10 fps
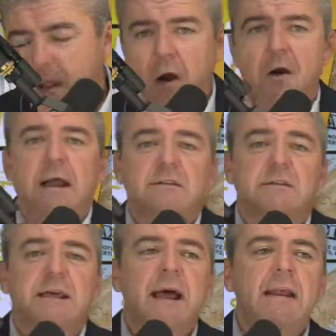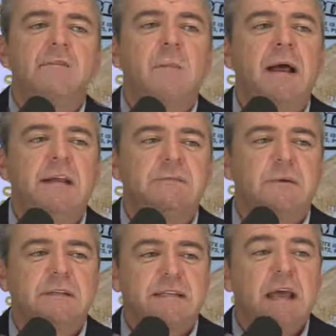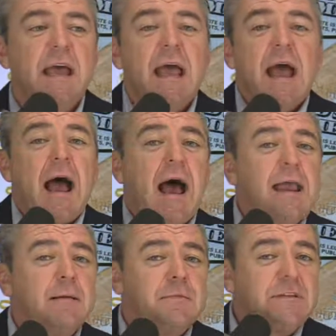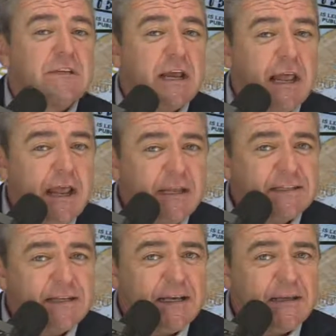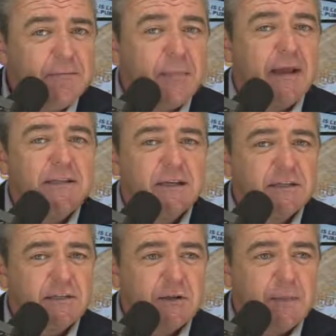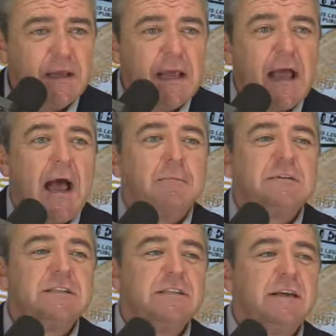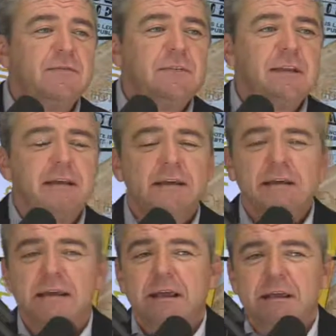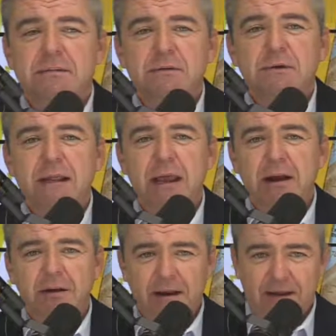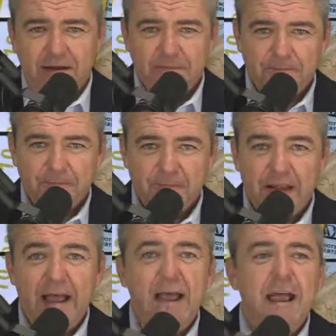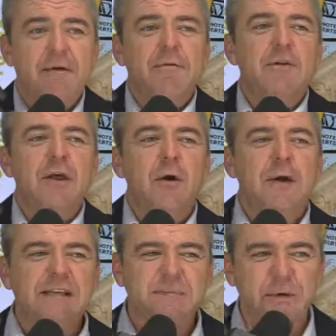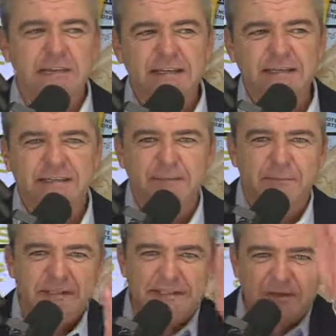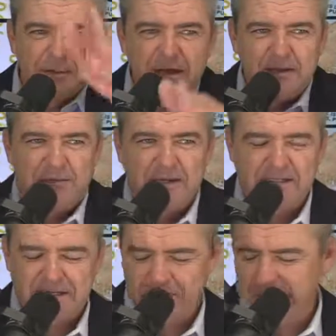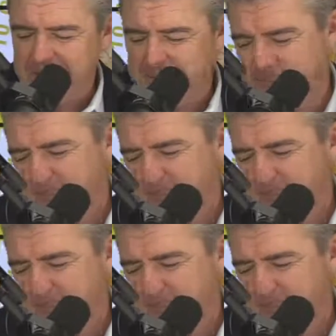All right. So that is my expertise. I am changing. Pay attention to me. I'm shifting into an area that I have no expertise in, but it's still going to be interesting. Okay.